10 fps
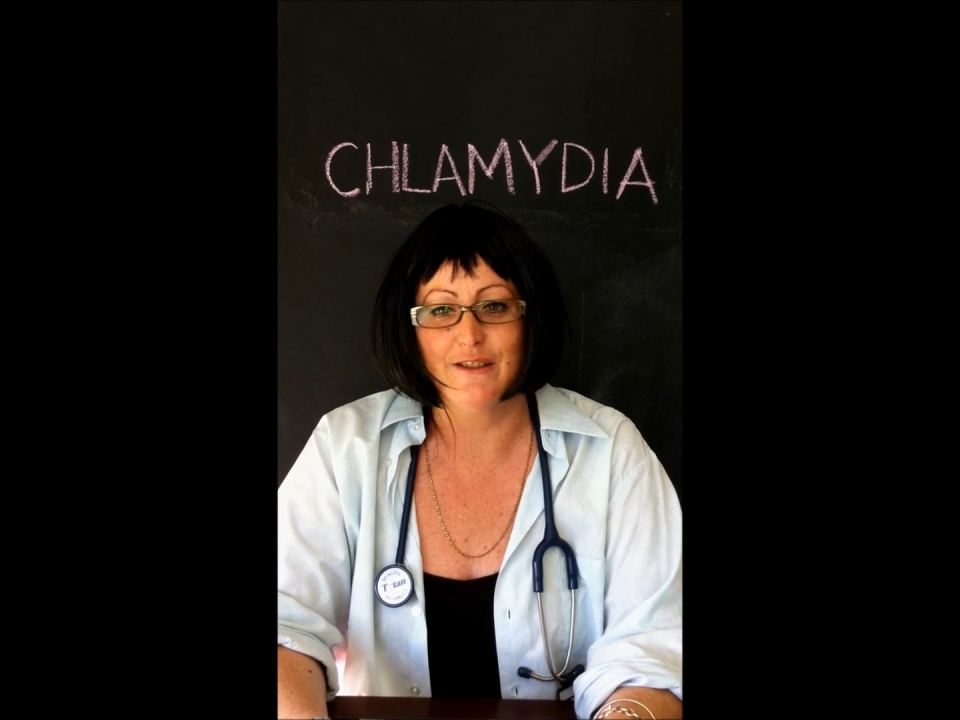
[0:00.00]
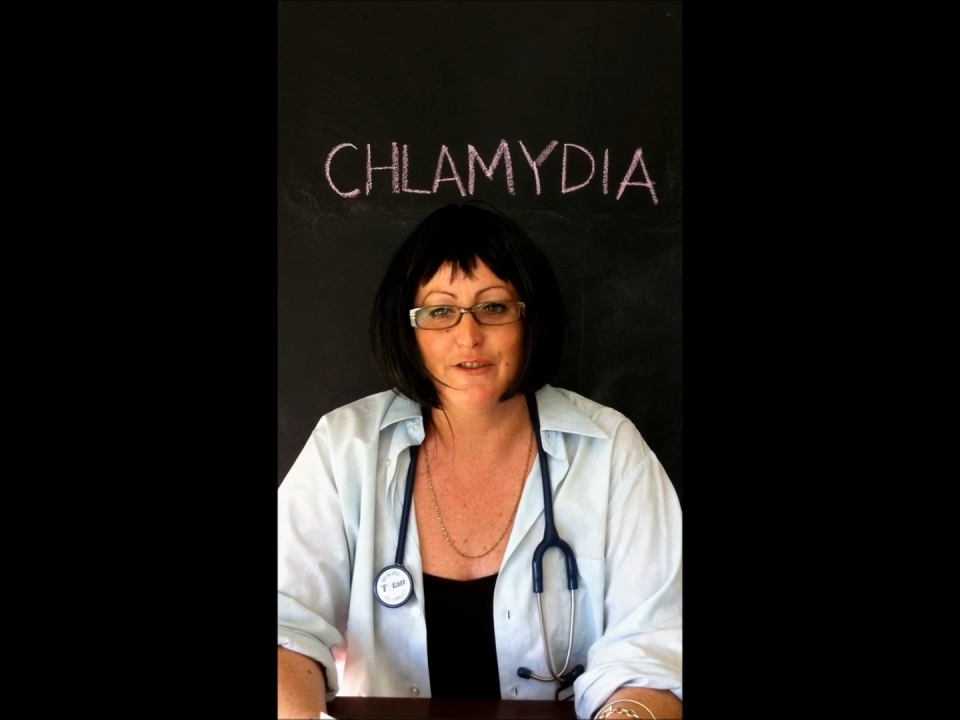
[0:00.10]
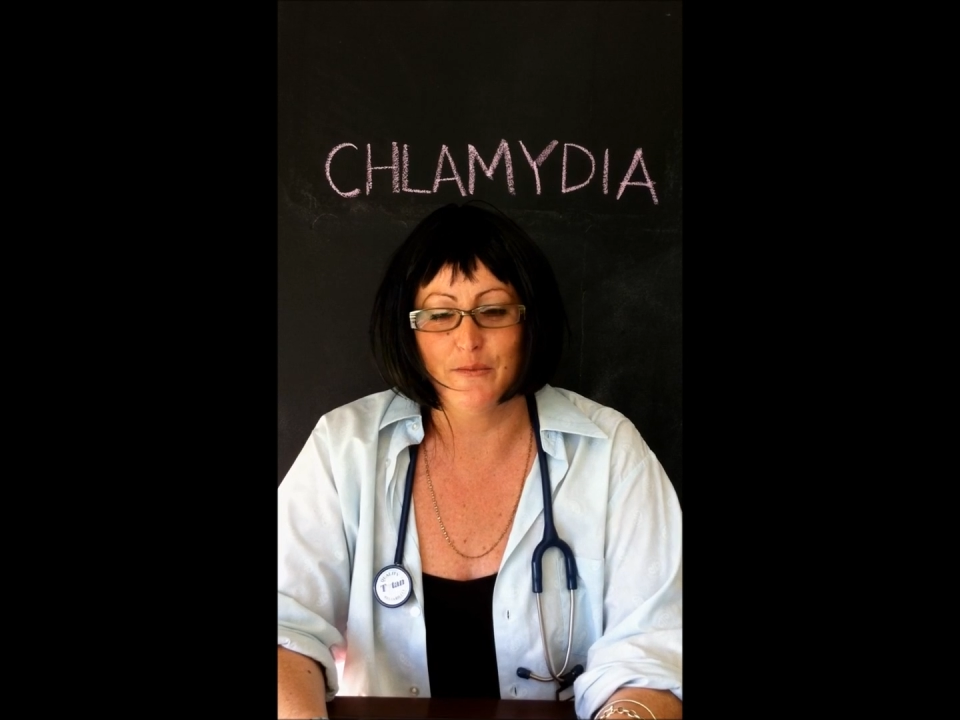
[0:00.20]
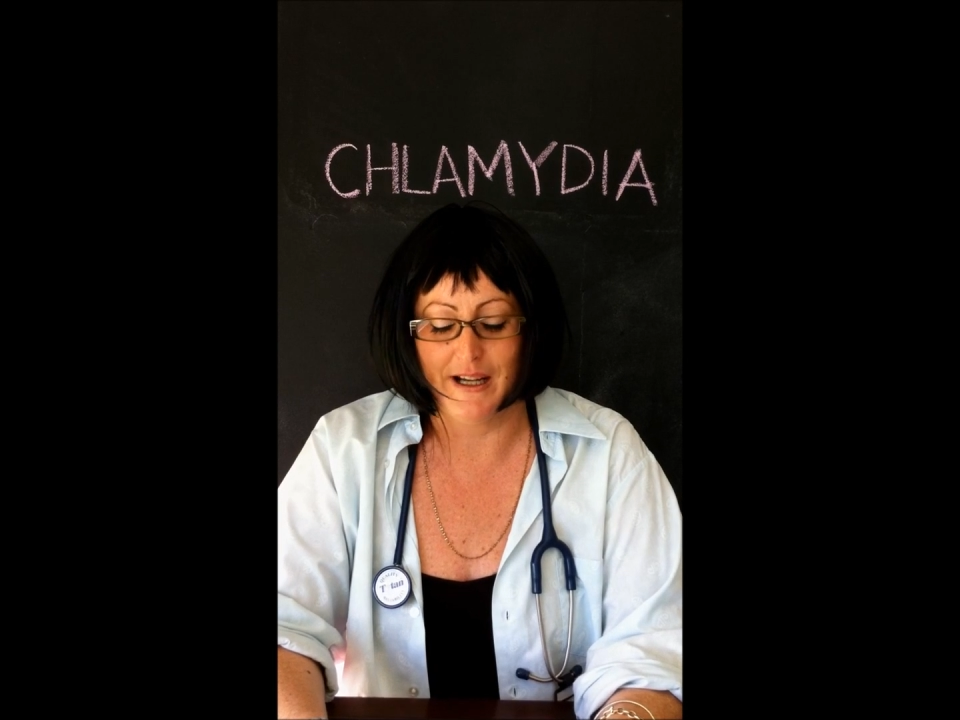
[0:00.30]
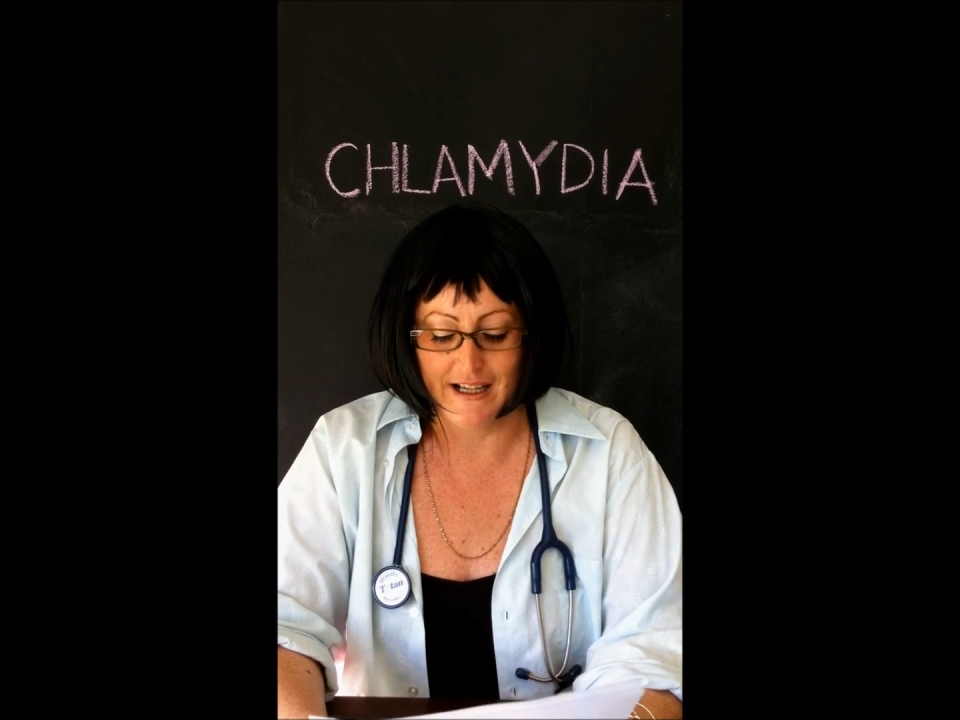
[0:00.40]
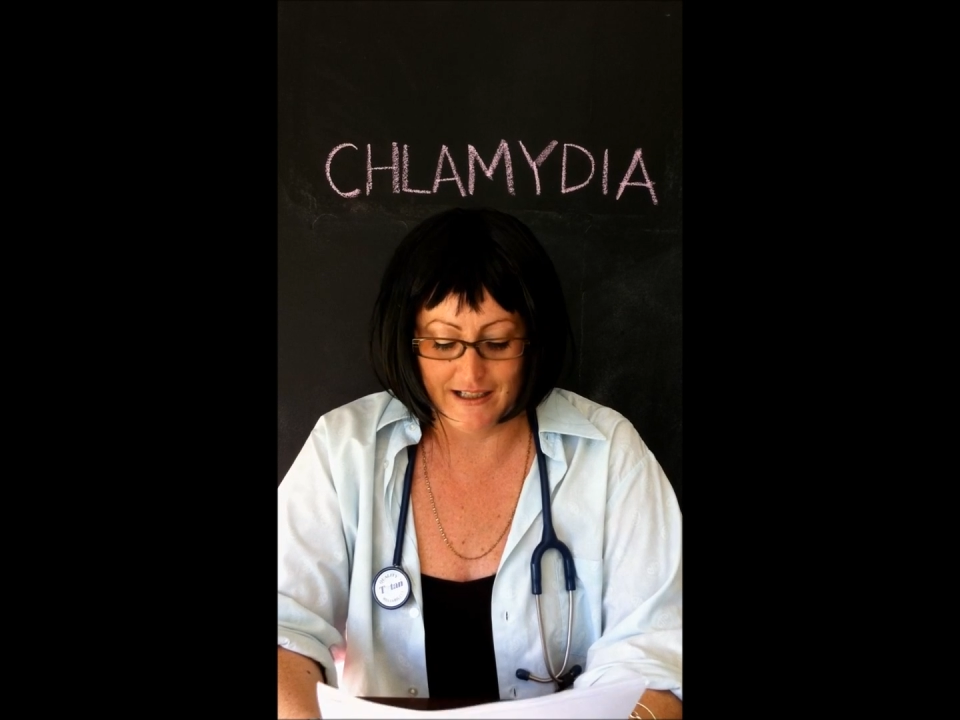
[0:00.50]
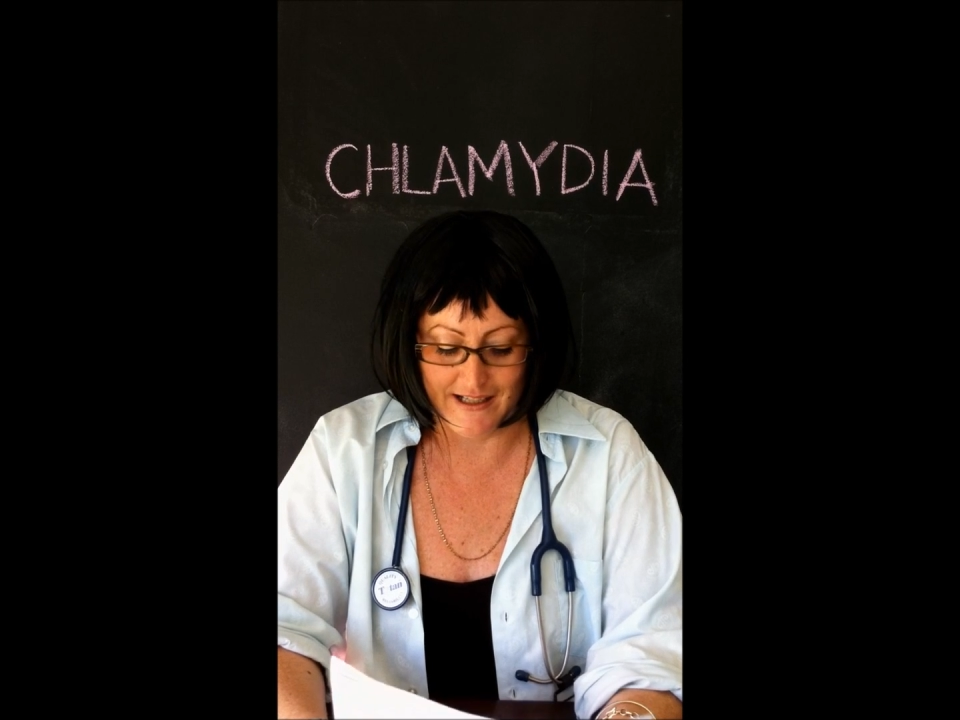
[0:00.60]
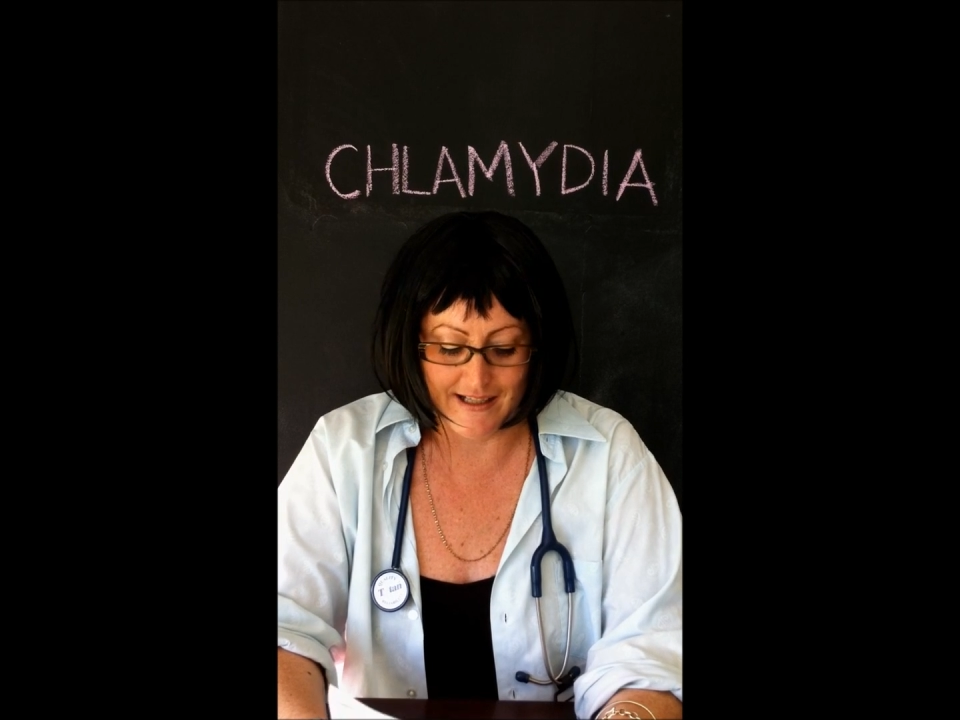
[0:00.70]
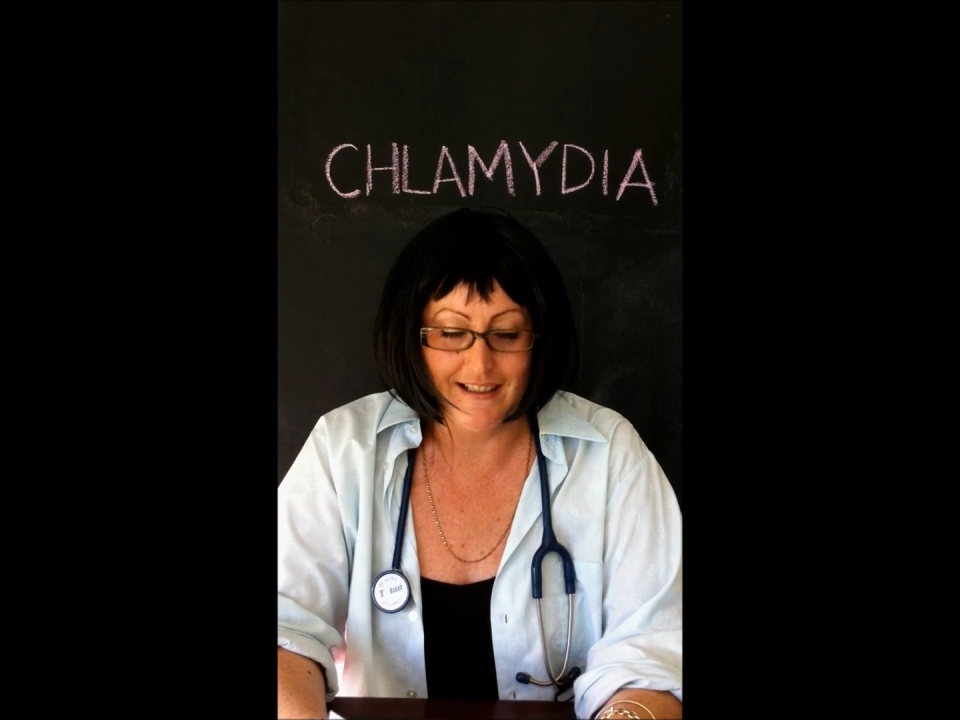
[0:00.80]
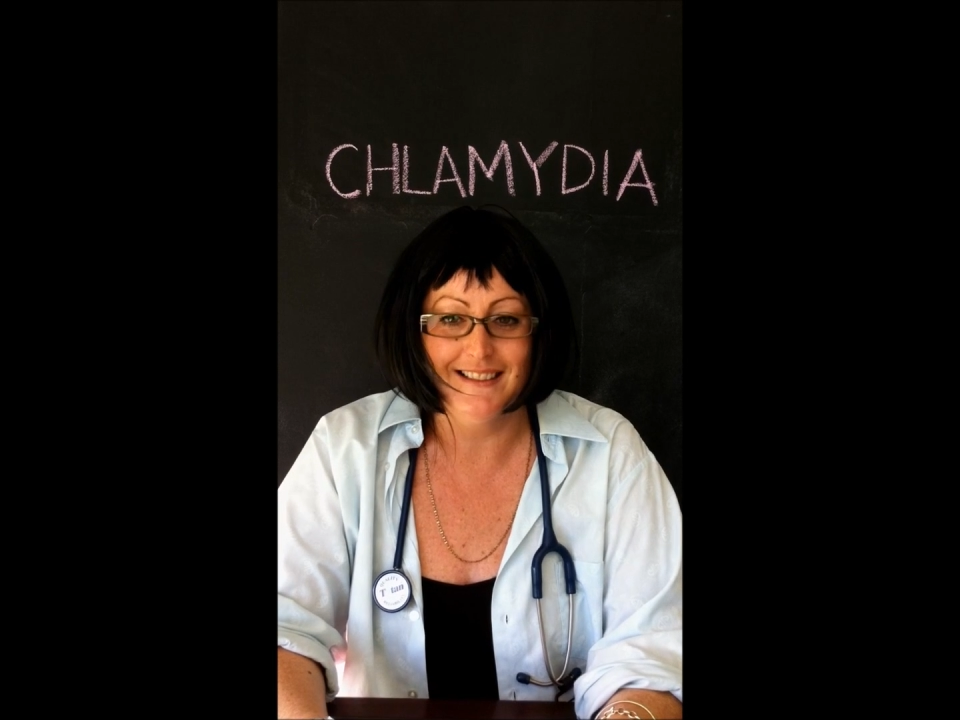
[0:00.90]
different
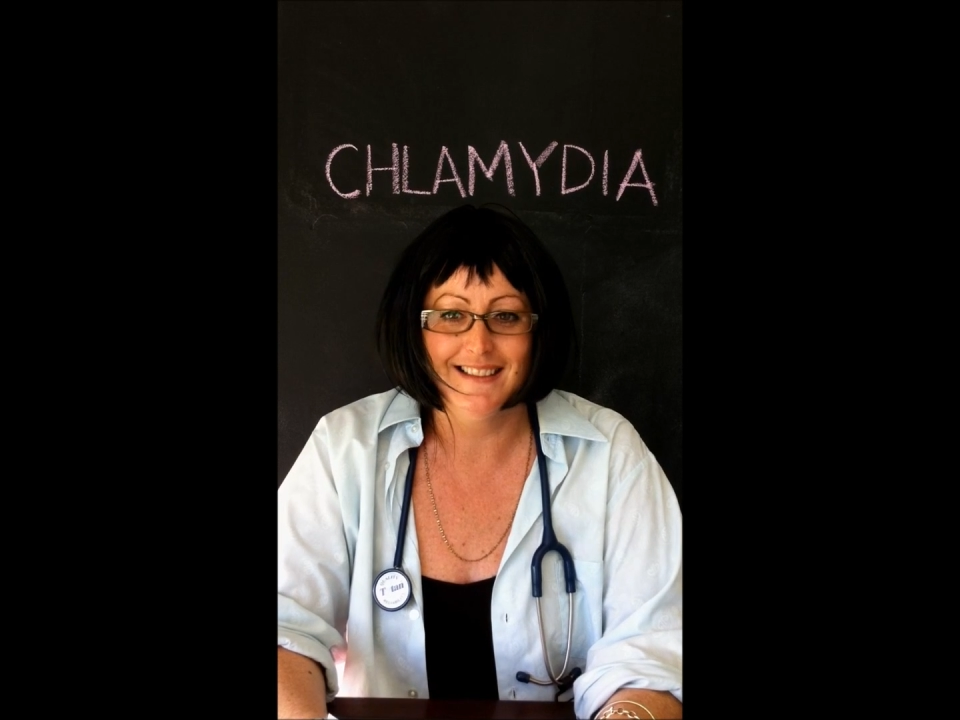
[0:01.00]
partners,